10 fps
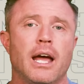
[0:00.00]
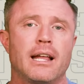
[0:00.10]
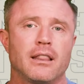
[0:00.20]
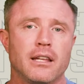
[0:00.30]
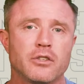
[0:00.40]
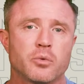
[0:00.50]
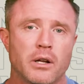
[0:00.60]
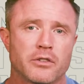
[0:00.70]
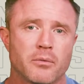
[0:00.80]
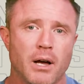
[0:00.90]
at least
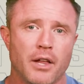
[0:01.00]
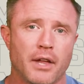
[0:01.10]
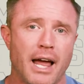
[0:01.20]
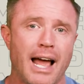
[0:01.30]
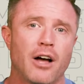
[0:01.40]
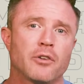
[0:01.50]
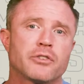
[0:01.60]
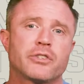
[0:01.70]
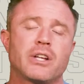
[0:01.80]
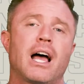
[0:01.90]
once a month
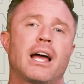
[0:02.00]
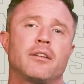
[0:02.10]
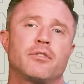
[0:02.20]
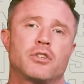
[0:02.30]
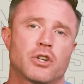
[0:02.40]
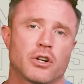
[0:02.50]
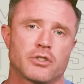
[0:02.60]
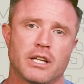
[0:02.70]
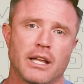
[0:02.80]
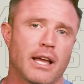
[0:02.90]
outside of the
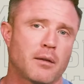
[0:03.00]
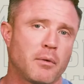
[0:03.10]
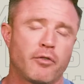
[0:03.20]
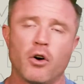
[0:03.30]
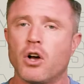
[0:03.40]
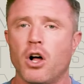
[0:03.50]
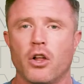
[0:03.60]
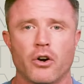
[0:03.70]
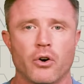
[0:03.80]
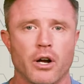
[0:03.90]
church. Again, that can be phone
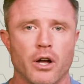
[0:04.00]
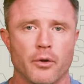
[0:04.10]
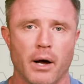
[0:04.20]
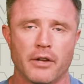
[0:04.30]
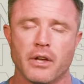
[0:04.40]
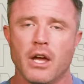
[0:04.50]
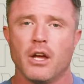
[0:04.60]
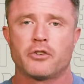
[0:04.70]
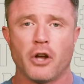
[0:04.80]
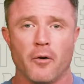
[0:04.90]
call or otherwise.
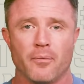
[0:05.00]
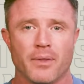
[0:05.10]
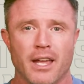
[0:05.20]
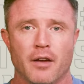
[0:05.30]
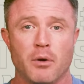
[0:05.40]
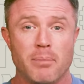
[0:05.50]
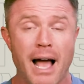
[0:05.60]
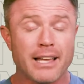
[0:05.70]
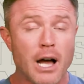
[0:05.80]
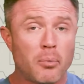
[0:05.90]
So if we
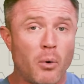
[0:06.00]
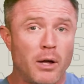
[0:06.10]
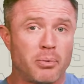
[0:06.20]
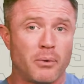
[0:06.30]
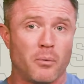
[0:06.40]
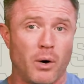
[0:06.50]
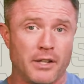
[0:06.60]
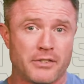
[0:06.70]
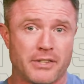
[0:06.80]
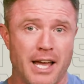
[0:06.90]
back up one,
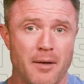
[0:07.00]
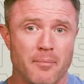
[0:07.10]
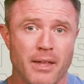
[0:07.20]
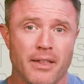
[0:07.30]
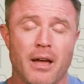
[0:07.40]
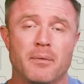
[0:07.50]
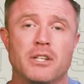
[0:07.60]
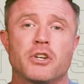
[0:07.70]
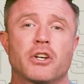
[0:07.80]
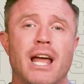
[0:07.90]
one step, that
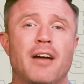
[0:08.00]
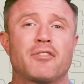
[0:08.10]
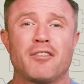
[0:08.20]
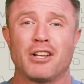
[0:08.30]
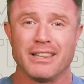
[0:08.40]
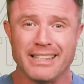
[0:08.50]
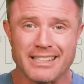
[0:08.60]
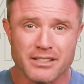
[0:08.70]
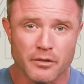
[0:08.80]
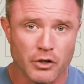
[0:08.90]
means you're going to have to have a
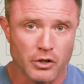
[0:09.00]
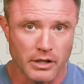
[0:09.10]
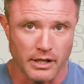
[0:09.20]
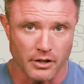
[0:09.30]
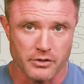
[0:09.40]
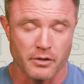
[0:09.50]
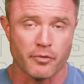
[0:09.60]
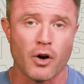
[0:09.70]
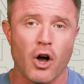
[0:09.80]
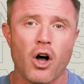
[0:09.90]
list of your leaders. And
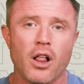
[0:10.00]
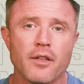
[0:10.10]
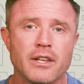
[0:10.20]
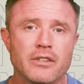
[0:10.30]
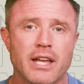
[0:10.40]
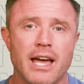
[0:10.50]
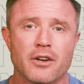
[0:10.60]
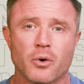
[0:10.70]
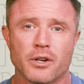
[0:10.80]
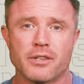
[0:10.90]
for all of these
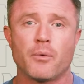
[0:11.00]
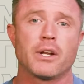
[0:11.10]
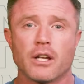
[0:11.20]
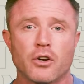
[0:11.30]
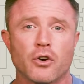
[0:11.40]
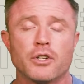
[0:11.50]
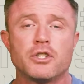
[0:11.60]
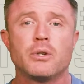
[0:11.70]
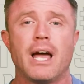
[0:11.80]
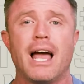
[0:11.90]
categories, I want to encourage
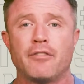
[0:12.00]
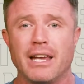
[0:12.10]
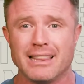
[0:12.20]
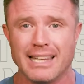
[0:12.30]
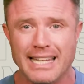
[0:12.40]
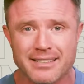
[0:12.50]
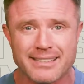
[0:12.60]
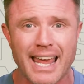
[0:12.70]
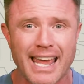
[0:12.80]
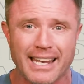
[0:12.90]
you to have a
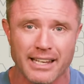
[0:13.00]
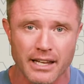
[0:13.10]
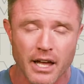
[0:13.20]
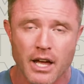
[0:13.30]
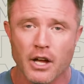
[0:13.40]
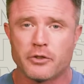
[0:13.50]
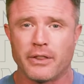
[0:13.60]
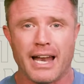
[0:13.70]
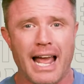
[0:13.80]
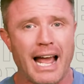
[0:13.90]
list handy so
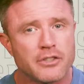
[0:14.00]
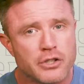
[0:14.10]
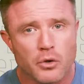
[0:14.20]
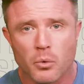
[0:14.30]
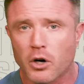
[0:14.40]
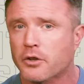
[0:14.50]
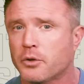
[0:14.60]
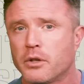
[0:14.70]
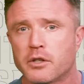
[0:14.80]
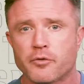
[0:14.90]
that as you work
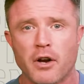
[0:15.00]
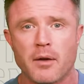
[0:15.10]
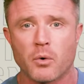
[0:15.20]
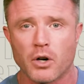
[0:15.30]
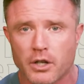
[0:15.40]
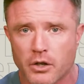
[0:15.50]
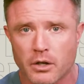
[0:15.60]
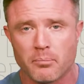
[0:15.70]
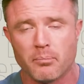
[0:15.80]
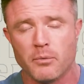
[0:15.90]
through this framework, you
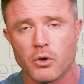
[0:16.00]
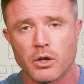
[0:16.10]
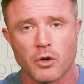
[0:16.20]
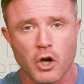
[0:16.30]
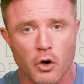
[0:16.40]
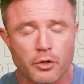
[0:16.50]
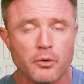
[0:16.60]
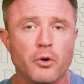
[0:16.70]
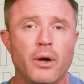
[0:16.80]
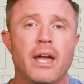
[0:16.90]
can, you can go
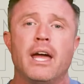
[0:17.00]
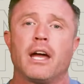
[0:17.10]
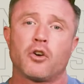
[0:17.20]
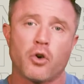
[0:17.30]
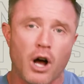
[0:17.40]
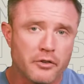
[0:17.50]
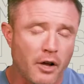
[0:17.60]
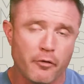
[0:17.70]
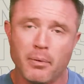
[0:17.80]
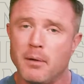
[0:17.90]
through and cross
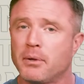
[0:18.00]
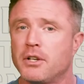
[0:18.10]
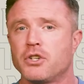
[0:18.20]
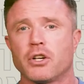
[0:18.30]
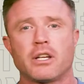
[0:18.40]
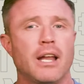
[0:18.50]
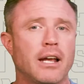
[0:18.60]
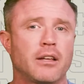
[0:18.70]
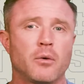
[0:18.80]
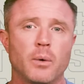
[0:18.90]
off people that you're
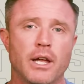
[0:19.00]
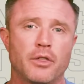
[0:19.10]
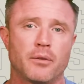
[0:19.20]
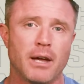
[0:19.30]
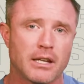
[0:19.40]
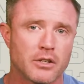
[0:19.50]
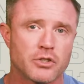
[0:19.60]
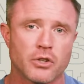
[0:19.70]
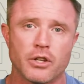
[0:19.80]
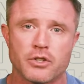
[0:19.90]
connecting with and making
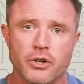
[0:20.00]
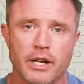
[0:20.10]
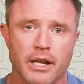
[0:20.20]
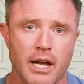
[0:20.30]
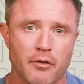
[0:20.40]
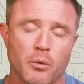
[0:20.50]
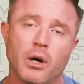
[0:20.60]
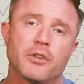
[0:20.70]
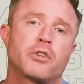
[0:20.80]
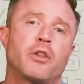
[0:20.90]
sure that you're hitting
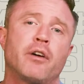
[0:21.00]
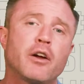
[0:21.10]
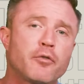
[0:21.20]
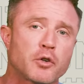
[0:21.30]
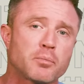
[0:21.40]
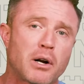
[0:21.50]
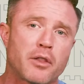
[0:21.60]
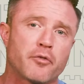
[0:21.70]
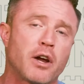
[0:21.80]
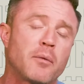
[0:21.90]
everyone. So the very first part of
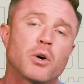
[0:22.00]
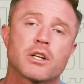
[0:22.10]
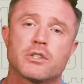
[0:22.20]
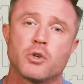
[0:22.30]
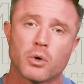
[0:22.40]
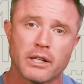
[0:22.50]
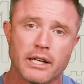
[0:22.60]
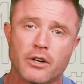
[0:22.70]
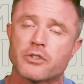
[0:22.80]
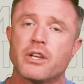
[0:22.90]
the framework is your
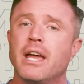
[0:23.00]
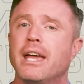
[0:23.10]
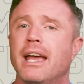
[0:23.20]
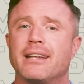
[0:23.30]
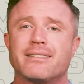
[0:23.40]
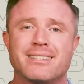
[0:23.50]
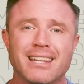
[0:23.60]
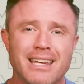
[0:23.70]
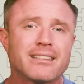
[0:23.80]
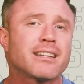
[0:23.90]
leaders and
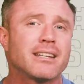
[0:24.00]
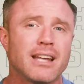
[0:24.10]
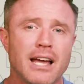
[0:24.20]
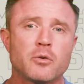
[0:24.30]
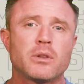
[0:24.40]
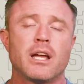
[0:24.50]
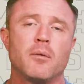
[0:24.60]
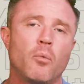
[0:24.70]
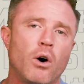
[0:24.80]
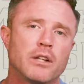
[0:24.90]
seeking to connect with
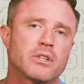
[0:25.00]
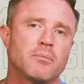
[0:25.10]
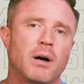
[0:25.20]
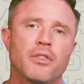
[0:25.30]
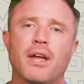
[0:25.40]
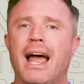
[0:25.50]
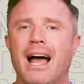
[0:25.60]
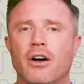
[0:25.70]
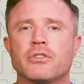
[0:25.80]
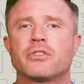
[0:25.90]
them once a month
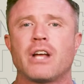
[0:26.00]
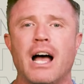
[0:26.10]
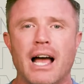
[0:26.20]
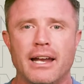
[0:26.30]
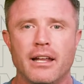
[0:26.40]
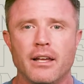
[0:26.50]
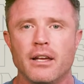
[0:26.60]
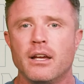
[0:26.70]
outside